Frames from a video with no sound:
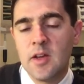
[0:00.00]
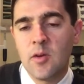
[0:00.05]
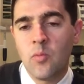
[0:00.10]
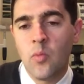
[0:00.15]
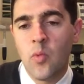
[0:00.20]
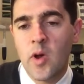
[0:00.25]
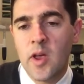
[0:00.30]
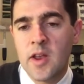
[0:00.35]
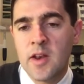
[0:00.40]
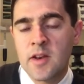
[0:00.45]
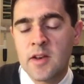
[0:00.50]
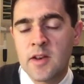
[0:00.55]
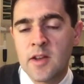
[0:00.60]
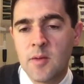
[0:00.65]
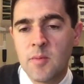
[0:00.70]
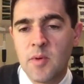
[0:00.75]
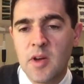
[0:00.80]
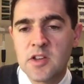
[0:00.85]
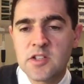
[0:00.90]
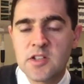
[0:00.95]
when a
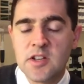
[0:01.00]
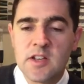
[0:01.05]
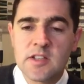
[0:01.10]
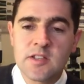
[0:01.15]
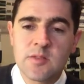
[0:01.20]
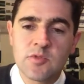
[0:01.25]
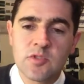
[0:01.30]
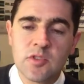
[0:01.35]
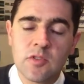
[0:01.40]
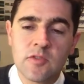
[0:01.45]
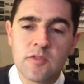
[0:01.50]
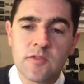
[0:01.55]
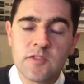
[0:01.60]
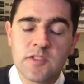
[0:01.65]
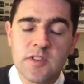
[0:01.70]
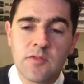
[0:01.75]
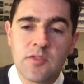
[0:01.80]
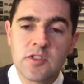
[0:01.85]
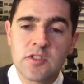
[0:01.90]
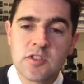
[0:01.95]
patient has some sort of,
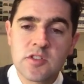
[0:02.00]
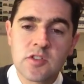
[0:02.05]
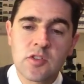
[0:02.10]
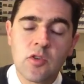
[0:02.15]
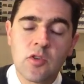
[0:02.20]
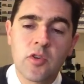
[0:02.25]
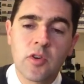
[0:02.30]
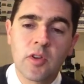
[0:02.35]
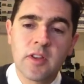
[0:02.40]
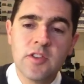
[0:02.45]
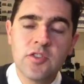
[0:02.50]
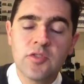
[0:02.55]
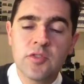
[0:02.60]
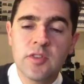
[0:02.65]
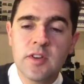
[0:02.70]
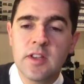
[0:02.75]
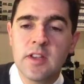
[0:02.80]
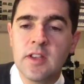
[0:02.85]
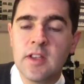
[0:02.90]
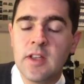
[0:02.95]
say for instance, a corneal
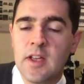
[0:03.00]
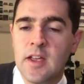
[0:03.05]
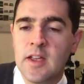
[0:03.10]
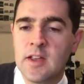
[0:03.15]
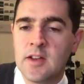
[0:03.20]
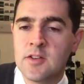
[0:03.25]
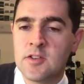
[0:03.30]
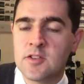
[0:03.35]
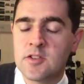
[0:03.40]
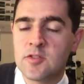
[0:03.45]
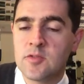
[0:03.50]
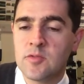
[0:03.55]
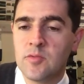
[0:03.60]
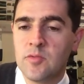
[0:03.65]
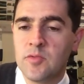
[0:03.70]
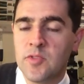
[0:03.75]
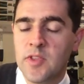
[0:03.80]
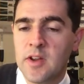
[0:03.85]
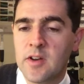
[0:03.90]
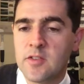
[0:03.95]
injury and
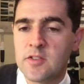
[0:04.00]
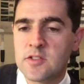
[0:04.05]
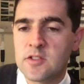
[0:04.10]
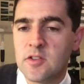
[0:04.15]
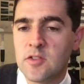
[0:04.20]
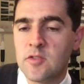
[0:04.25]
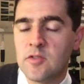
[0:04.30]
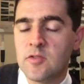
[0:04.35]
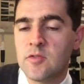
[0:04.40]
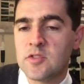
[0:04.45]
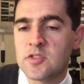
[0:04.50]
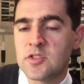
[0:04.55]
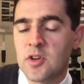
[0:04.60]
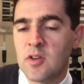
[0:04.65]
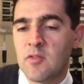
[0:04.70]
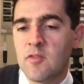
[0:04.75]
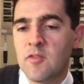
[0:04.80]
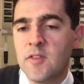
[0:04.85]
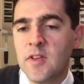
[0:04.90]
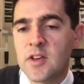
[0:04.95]
there is no sign
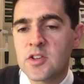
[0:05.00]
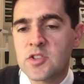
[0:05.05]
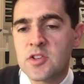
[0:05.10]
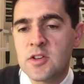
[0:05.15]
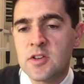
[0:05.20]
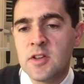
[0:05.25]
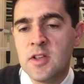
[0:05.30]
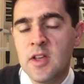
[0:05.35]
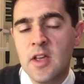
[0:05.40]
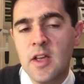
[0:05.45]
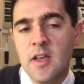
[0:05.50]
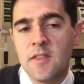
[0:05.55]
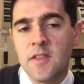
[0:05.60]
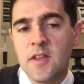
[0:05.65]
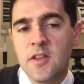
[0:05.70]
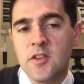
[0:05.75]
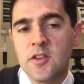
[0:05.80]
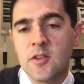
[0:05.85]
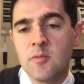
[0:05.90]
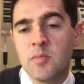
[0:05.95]
of infection,
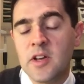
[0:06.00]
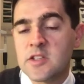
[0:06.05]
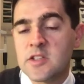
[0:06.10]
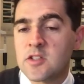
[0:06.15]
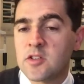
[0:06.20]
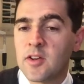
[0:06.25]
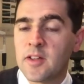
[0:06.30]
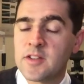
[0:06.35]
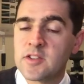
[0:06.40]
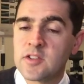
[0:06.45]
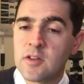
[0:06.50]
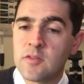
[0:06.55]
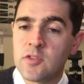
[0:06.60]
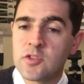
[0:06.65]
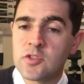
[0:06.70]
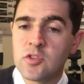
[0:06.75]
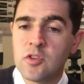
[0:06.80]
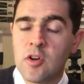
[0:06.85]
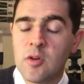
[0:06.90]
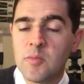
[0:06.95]
then you can place a corneal lens over the
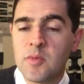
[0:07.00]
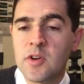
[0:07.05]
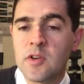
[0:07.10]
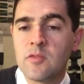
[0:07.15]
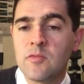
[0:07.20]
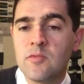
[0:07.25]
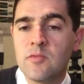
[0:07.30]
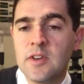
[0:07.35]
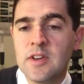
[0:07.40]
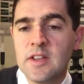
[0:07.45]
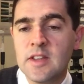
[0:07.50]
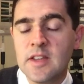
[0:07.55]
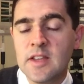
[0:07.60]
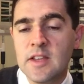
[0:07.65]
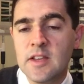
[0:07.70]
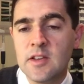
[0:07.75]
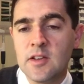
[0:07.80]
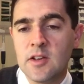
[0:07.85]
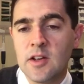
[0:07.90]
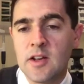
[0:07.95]
top, and it
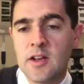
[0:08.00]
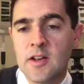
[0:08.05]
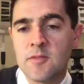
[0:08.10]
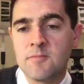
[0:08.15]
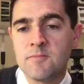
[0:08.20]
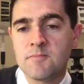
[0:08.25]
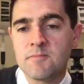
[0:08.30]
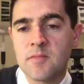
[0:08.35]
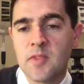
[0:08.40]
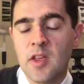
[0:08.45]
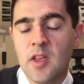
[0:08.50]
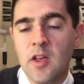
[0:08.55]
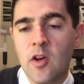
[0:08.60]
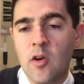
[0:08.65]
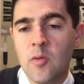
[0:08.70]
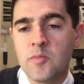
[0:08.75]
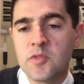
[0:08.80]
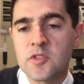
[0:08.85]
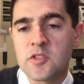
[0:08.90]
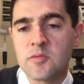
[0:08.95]
really
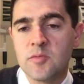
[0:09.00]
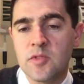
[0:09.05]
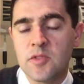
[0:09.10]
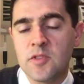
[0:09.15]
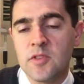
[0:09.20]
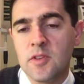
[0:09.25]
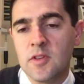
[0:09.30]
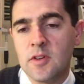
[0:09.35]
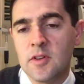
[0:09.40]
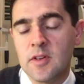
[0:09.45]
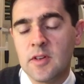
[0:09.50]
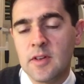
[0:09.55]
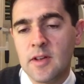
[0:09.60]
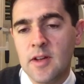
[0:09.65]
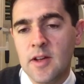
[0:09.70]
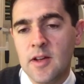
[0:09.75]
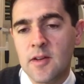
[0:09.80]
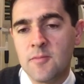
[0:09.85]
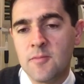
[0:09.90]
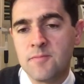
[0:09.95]
helps with the
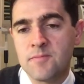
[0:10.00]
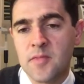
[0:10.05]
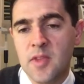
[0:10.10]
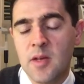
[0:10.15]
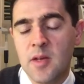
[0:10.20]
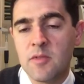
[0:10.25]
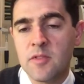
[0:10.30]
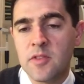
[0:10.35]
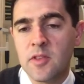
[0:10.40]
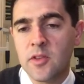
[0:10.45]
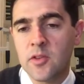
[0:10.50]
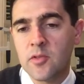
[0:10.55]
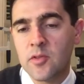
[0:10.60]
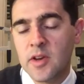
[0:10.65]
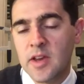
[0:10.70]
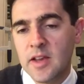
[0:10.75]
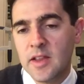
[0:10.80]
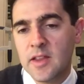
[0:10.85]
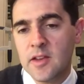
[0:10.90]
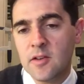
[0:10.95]
epithelial
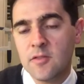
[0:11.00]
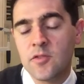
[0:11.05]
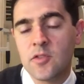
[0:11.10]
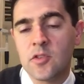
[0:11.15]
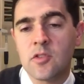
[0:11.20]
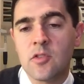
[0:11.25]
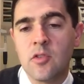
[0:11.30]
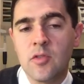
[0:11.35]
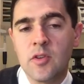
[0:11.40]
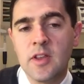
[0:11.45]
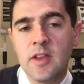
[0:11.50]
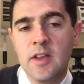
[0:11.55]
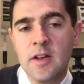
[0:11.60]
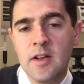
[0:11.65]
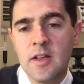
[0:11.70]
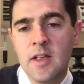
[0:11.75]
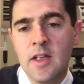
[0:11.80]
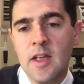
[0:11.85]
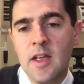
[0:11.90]
healing of the cornea,